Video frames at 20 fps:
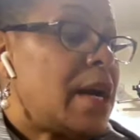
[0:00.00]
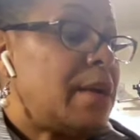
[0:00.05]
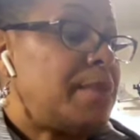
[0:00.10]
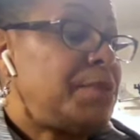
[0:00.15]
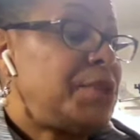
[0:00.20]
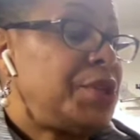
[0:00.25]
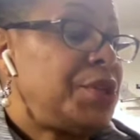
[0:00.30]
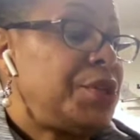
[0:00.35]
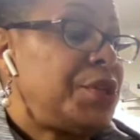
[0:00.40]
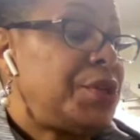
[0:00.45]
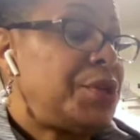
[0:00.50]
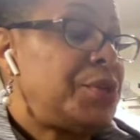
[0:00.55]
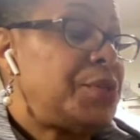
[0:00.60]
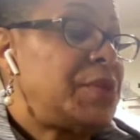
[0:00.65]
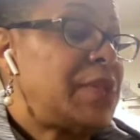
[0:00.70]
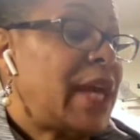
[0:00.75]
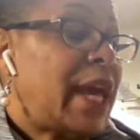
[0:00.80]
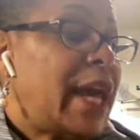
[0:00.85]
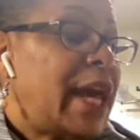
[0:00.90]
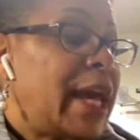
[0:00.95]
to
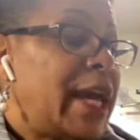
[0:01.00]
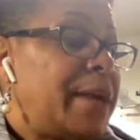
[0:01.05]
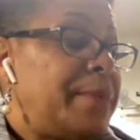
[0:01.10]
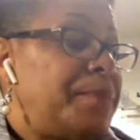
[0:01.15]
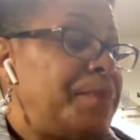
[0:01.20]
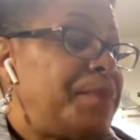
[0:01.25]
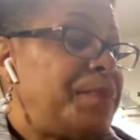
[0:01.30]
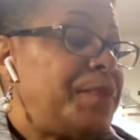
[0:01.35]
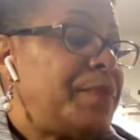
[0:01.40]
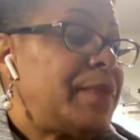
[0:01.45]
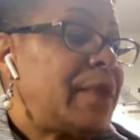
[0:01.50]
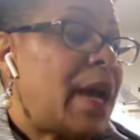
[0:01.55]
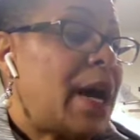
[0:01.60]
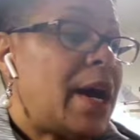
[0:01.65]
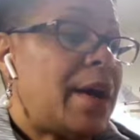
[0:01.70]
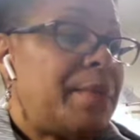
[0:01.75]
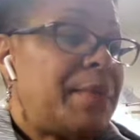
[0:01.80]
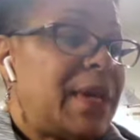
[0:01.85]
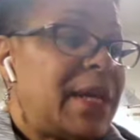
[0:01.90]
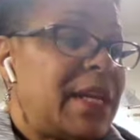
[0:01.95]
use. And
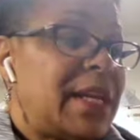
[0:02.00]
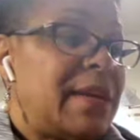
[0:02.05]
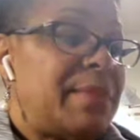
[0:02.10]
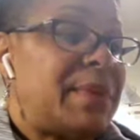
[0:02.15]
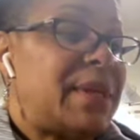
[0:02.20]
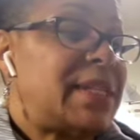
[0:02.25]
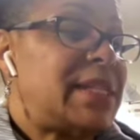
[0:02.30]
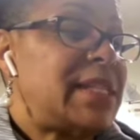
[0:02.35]
NEB